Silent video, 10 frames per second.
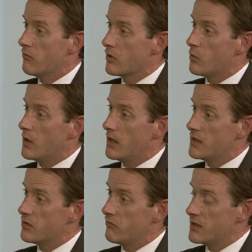
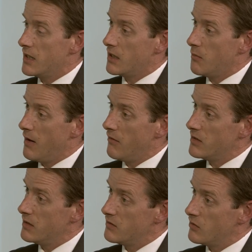required to restate the
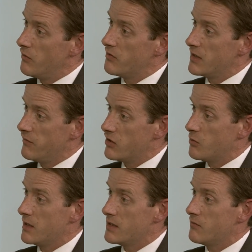comparatives, obviously for the
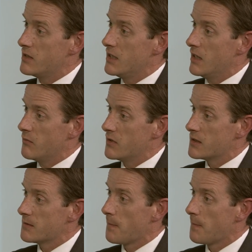2017 numbers.